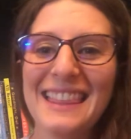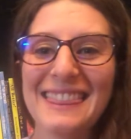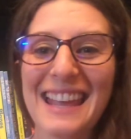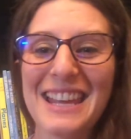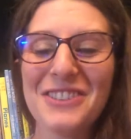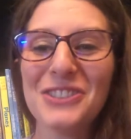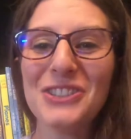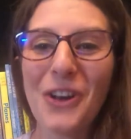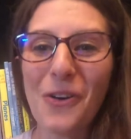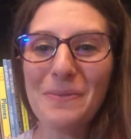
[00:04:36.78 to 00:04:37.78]
Thank you
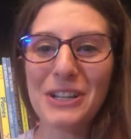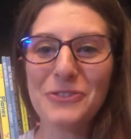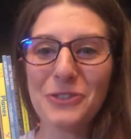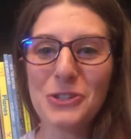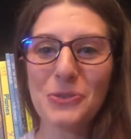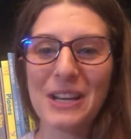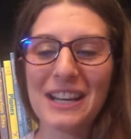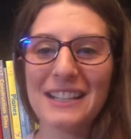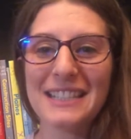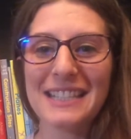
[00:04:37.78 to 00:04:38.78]
so much for
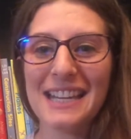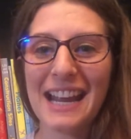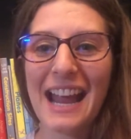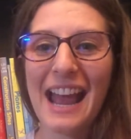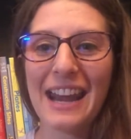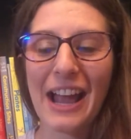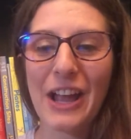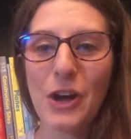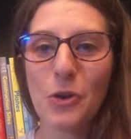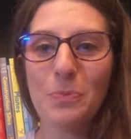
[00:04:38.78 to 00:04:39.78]
joining us tonight, and I
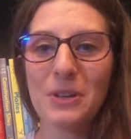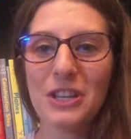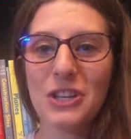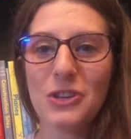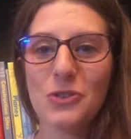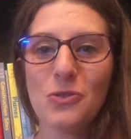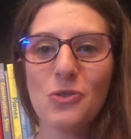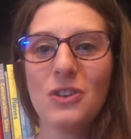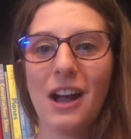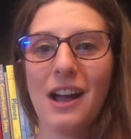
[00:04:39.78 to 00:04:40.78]
hope
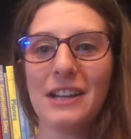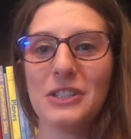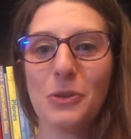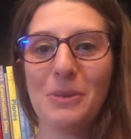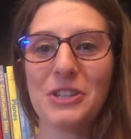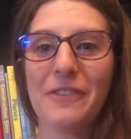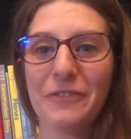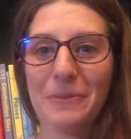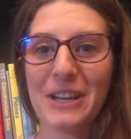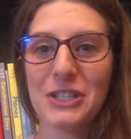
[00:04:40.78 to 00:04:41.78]
you got so much
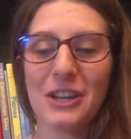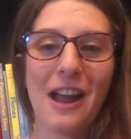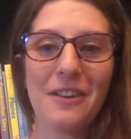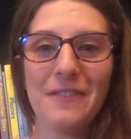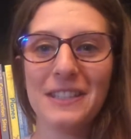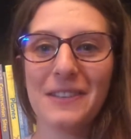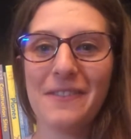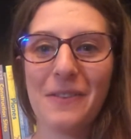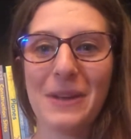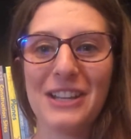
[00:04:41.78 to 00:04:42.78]
information out of this
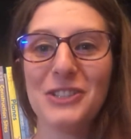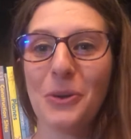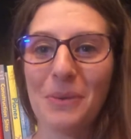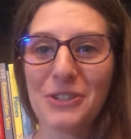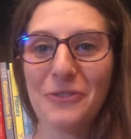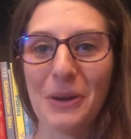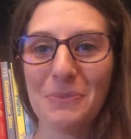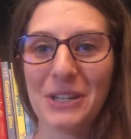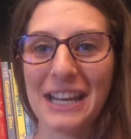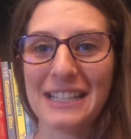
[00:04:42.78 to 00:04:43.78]
event. We had so much fun
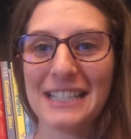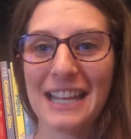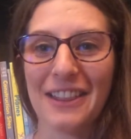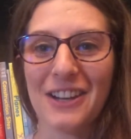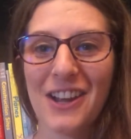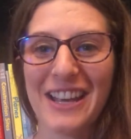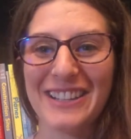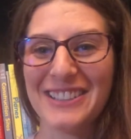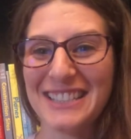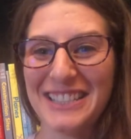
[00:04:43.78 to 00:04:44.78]
putting it together,
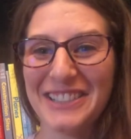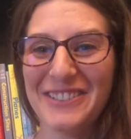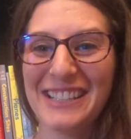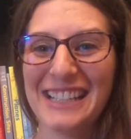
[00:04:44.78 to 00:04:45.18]
and I'll see you soon.